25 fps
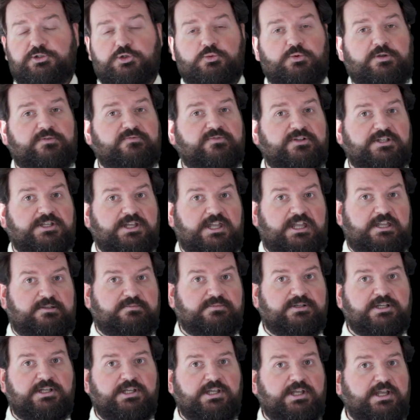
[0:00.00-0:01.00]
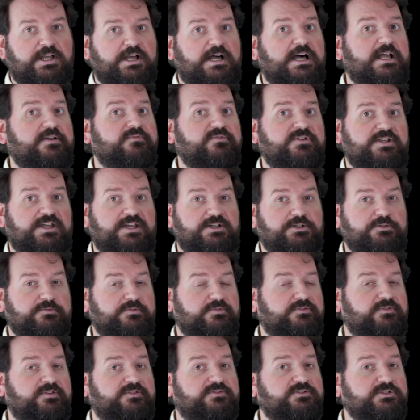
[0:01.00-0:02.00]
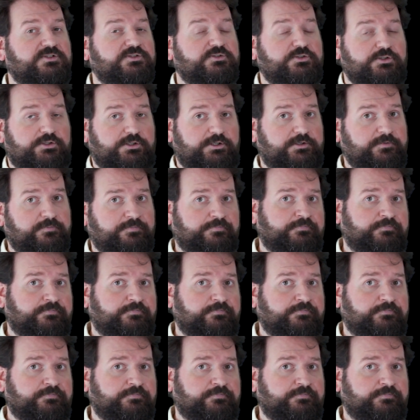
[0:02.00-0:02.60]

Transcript: to win the game at the end of the 5th turn.